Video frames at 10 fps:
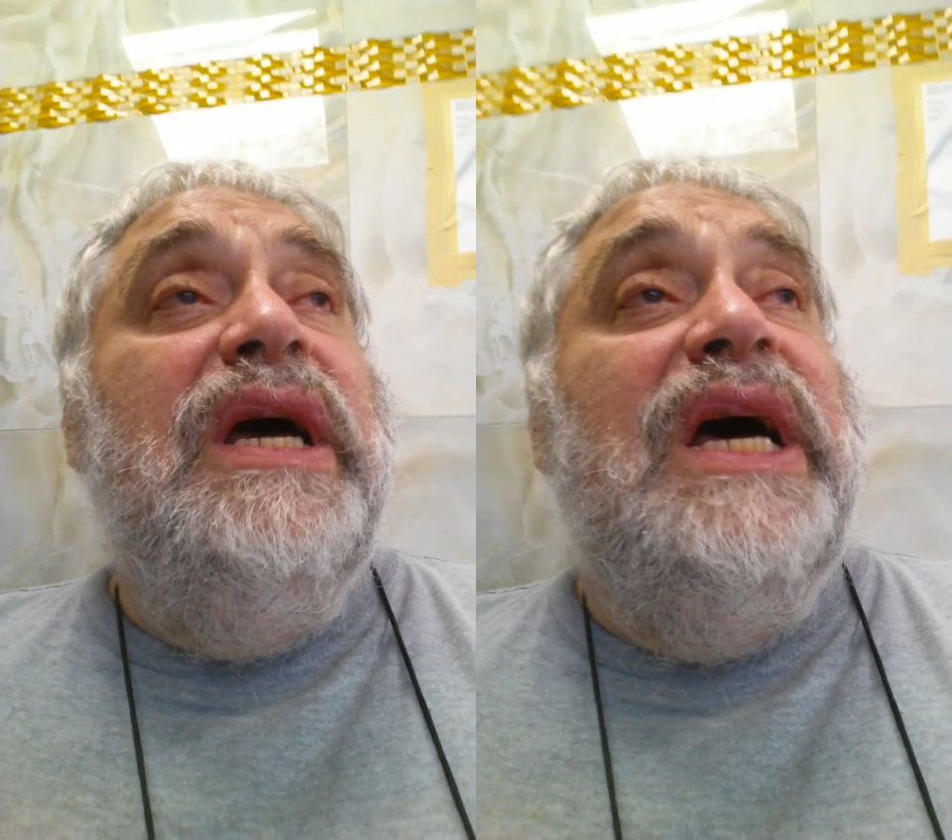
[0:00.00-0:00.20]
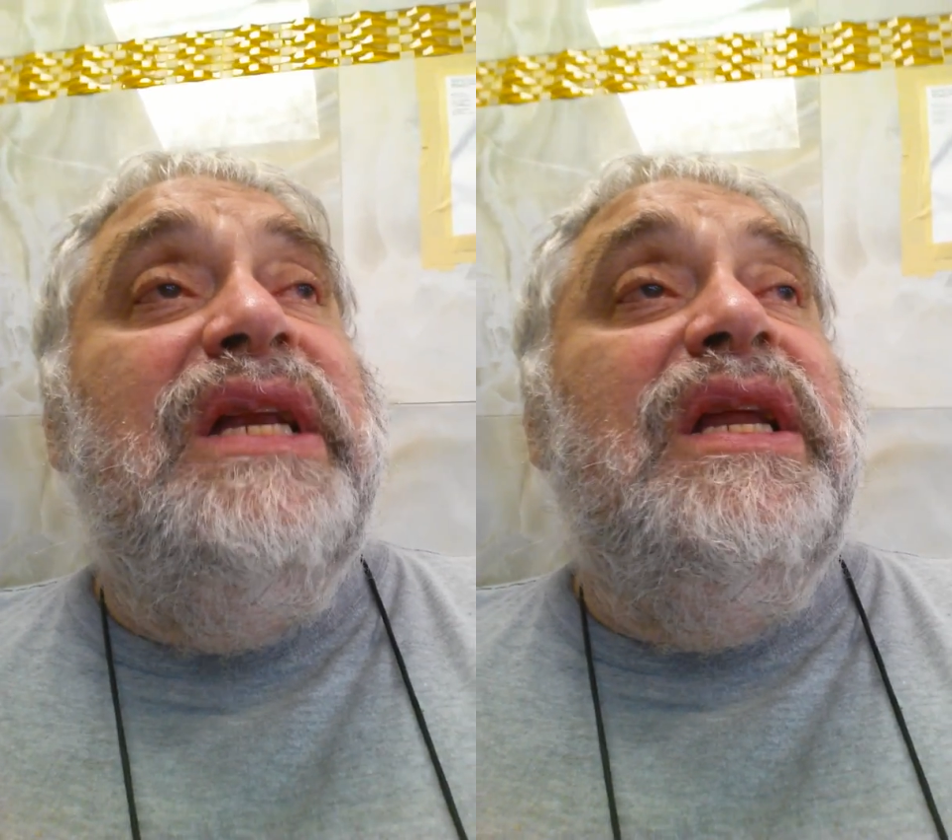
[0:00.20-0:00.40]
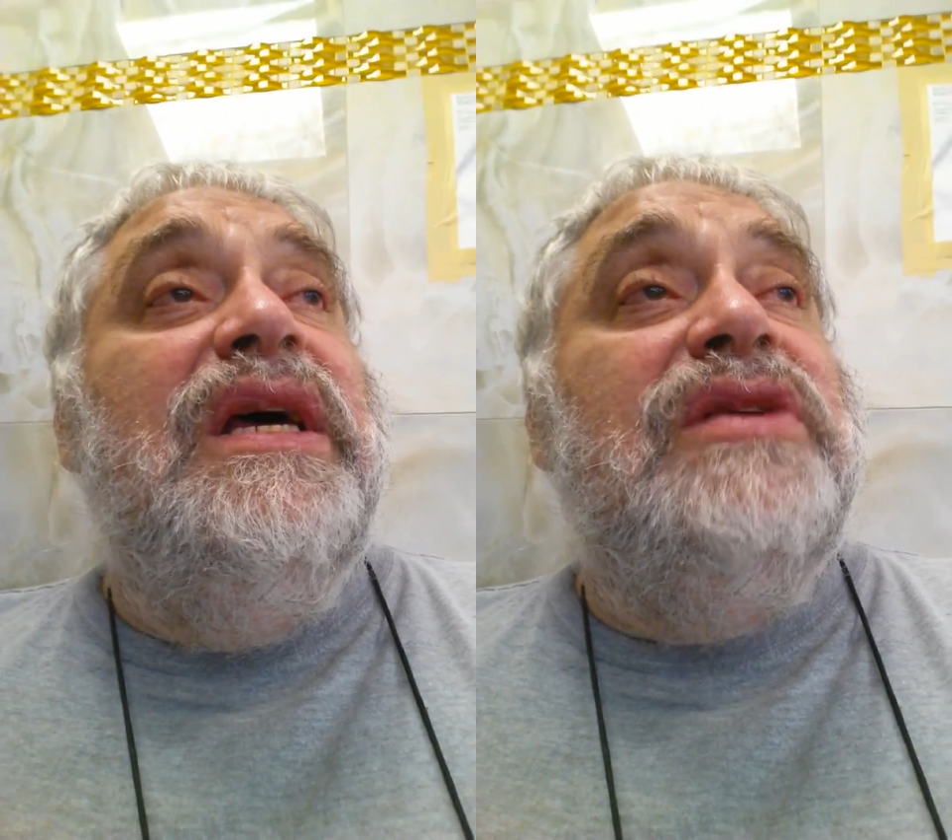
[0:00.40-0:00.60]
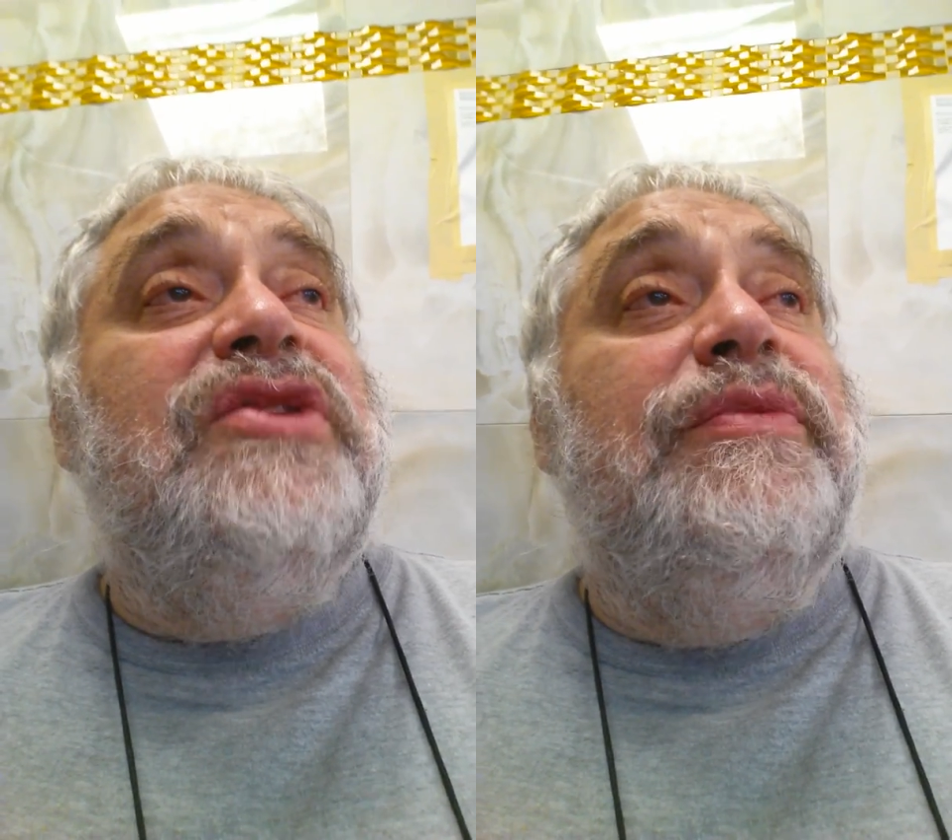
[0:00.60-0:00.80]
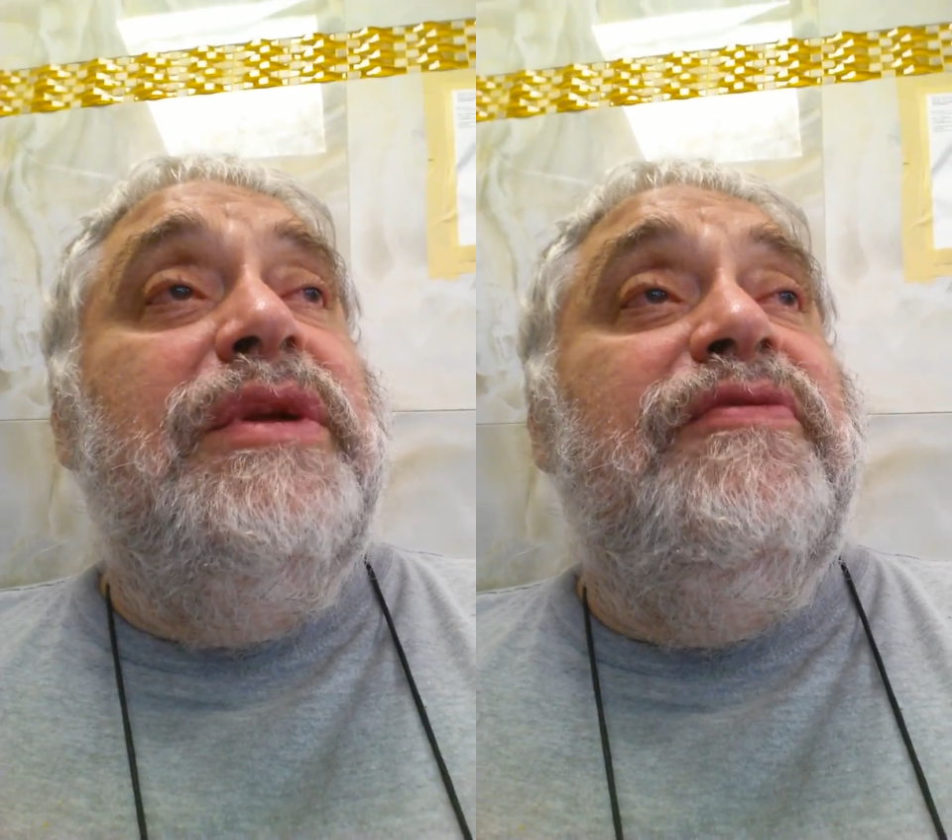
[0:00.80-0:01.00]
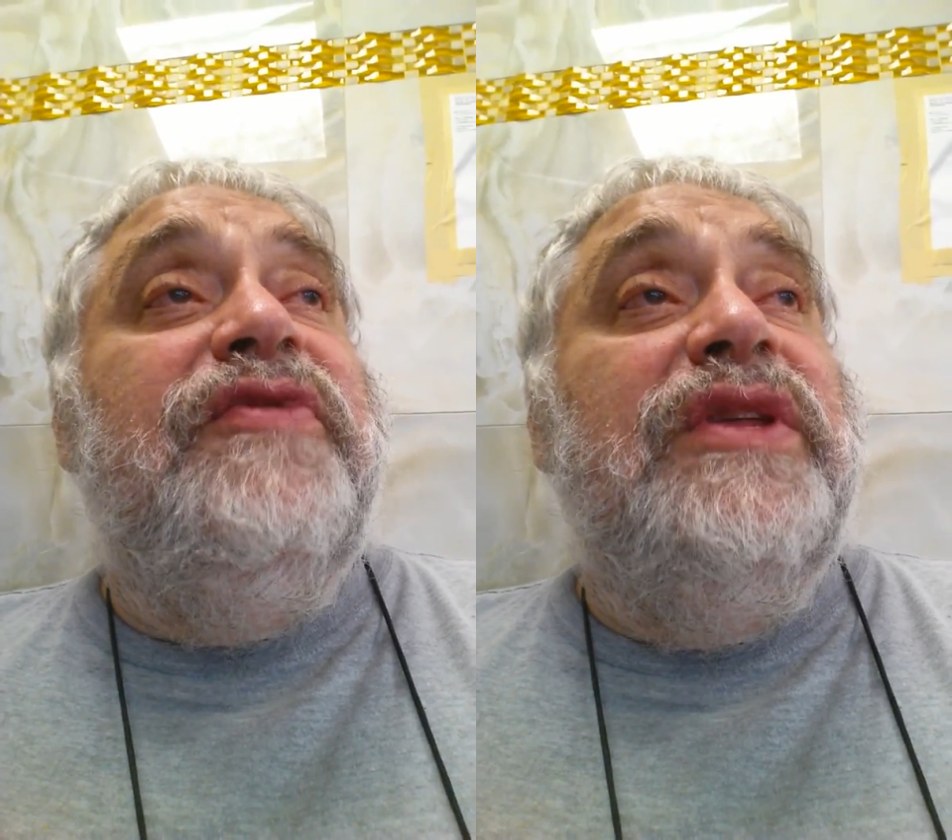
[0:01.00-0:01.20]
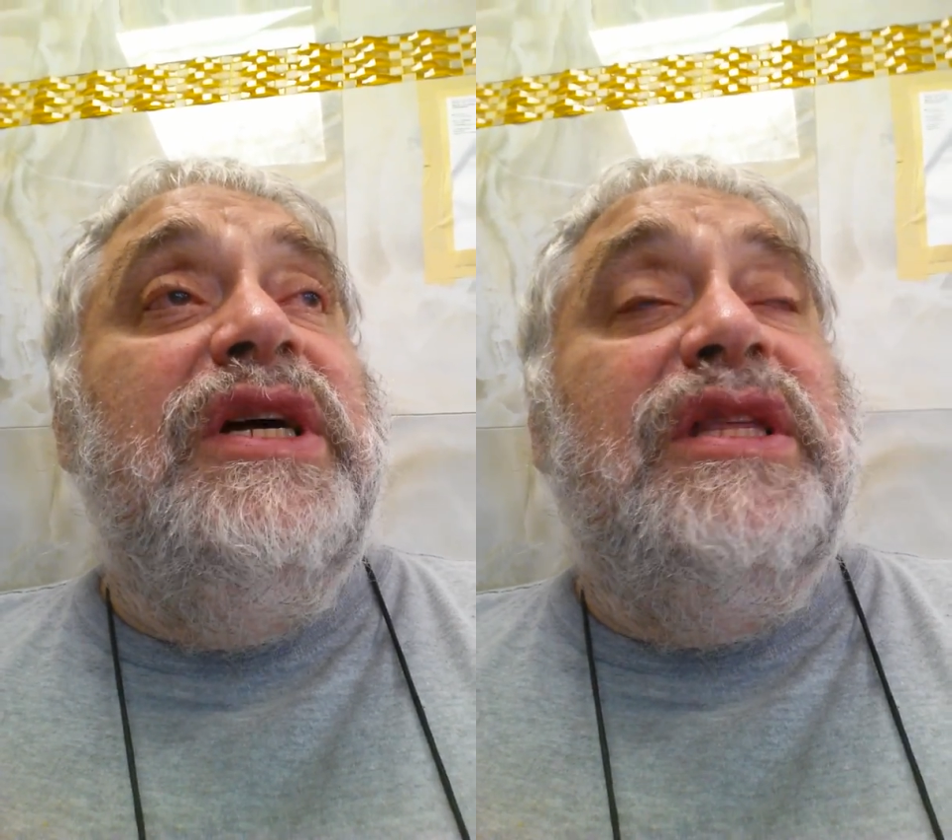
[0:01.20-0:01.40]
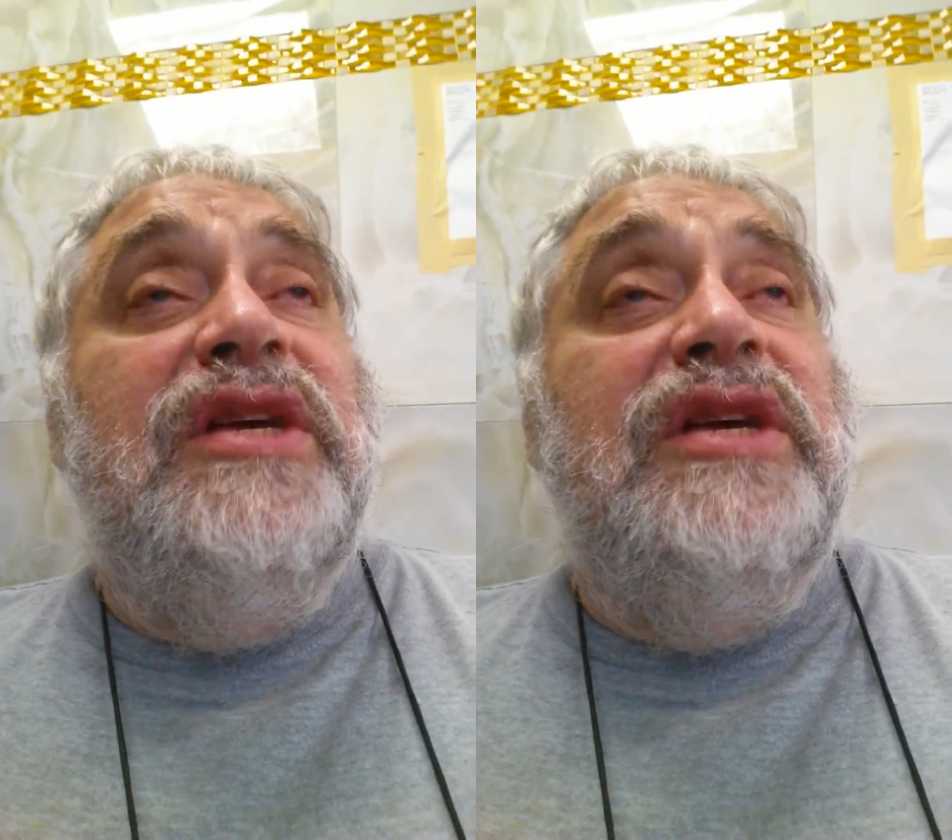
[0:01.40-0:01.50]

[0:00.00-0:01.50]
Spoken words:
and some of them feel like